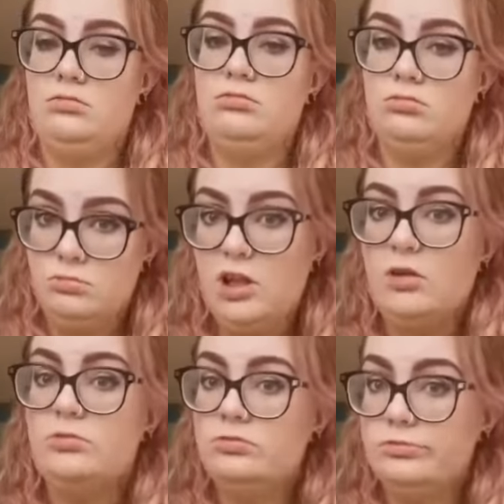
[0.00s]
you
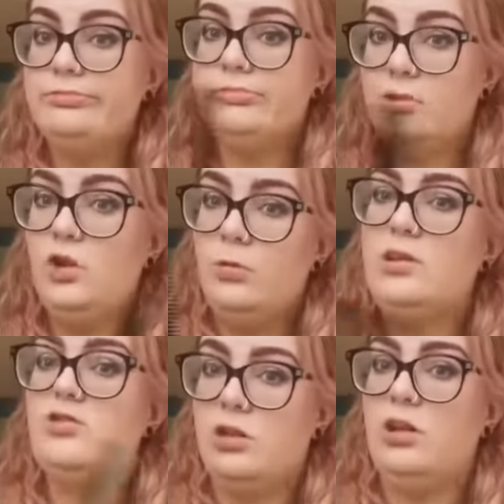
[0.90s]
know, no
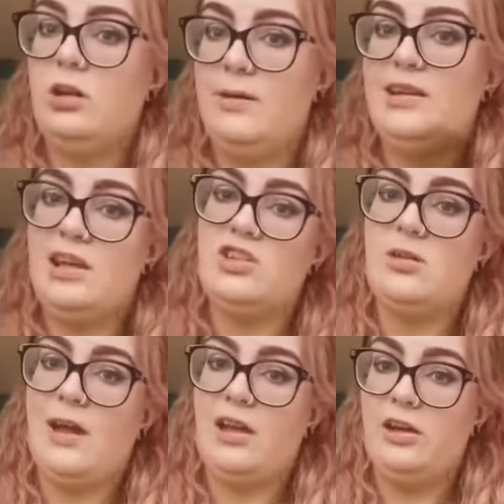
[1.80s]
one's really going to pay attention to
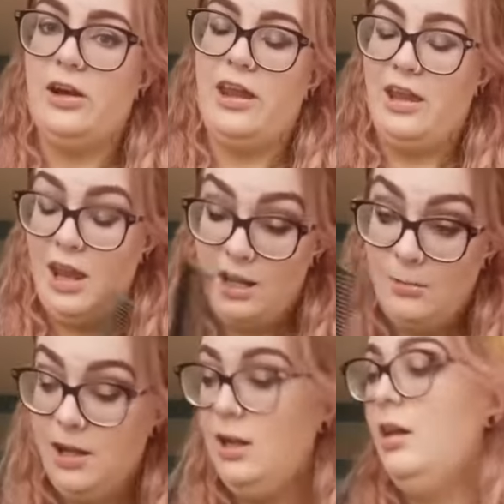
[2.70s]
the back of your head
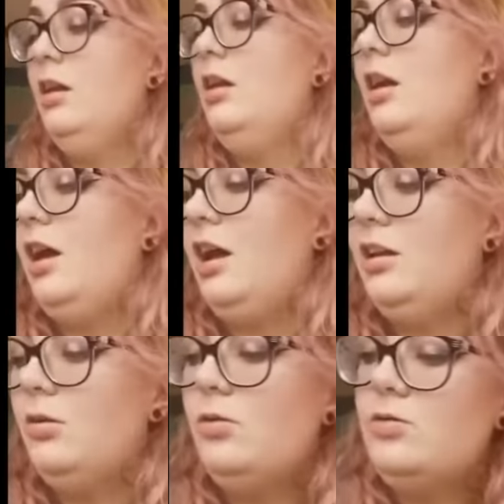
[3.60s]
anyway. And
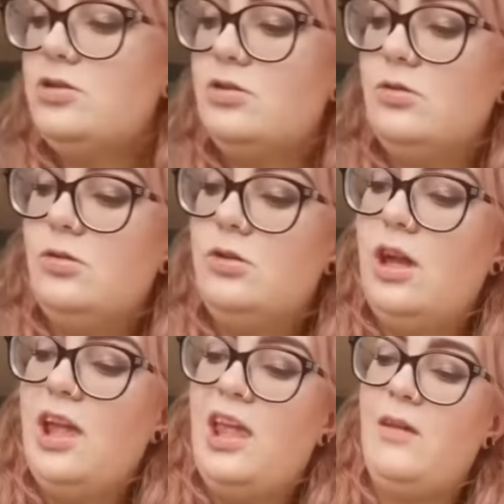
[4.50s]
also
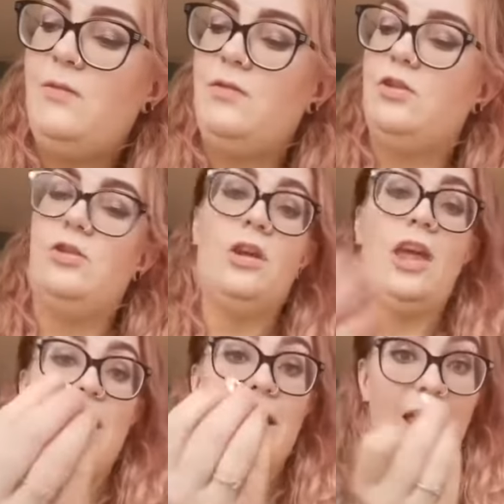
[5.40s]
a few
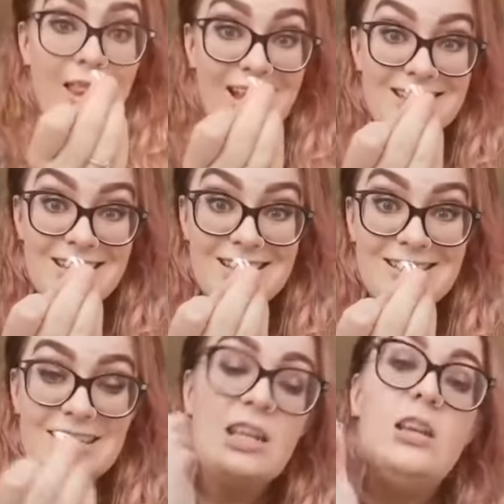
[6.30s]
hair
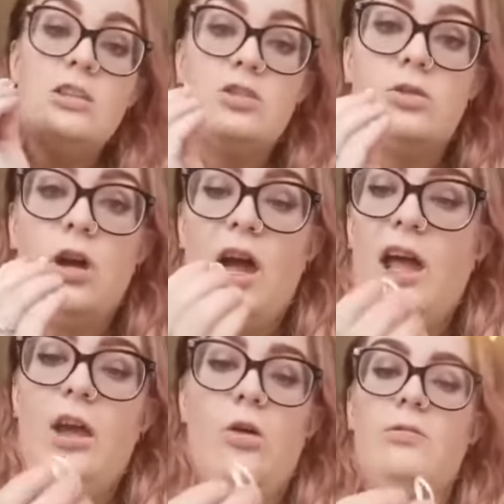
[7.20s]
elastics. So
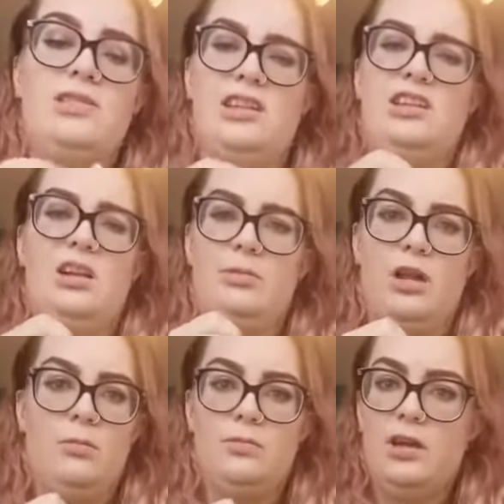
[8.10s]
I always like to double
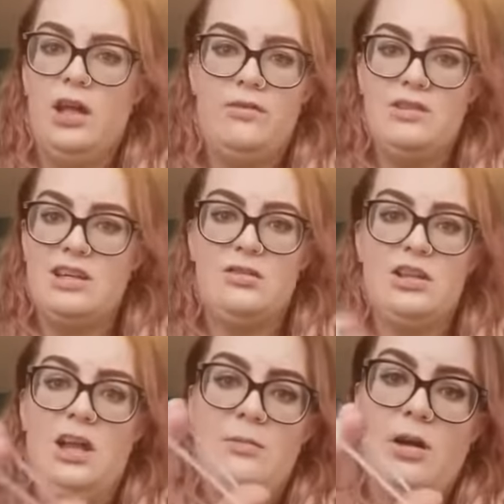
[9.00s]
up. Every single
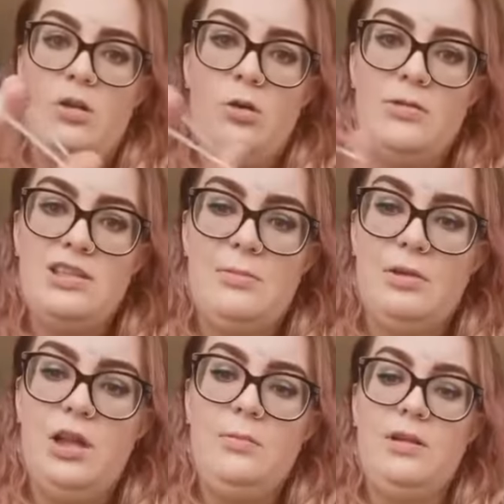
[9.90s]
time I'll always
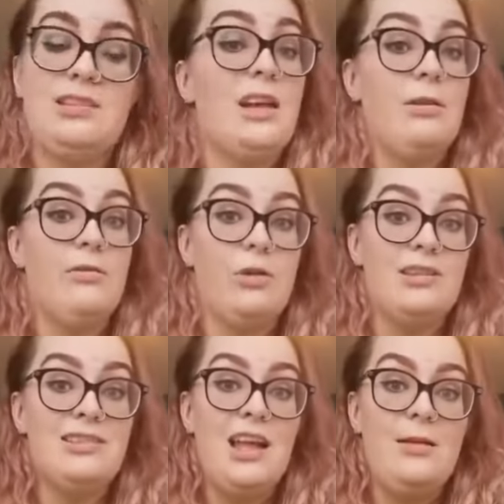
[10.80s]
double up, because that way if one
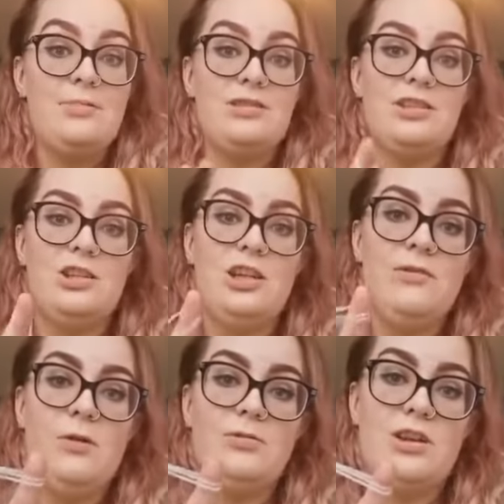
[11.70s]
snaps, you've
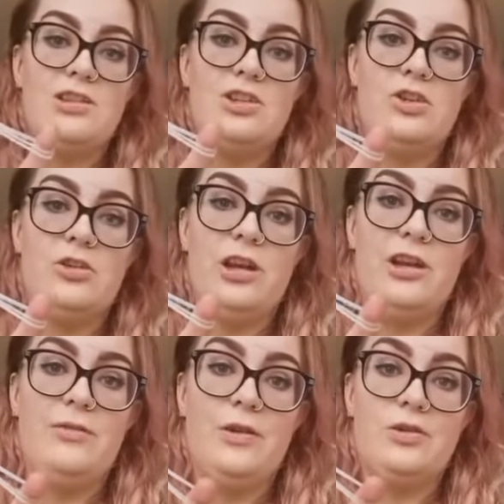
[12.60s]
always got a security
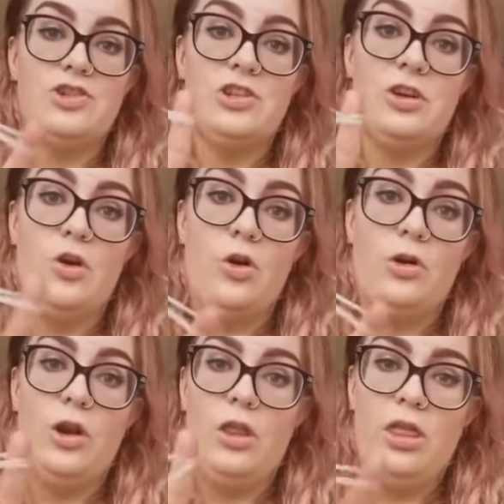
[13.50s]
function
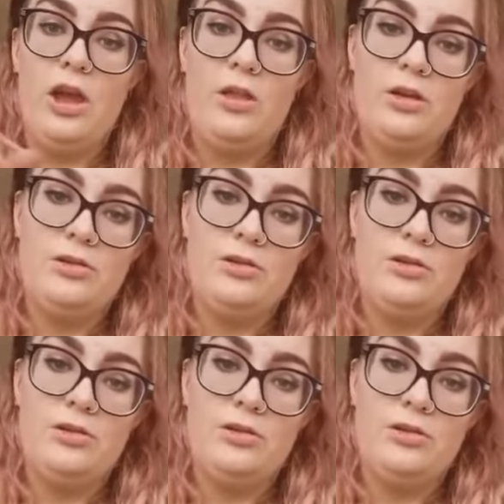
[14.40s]
on the other.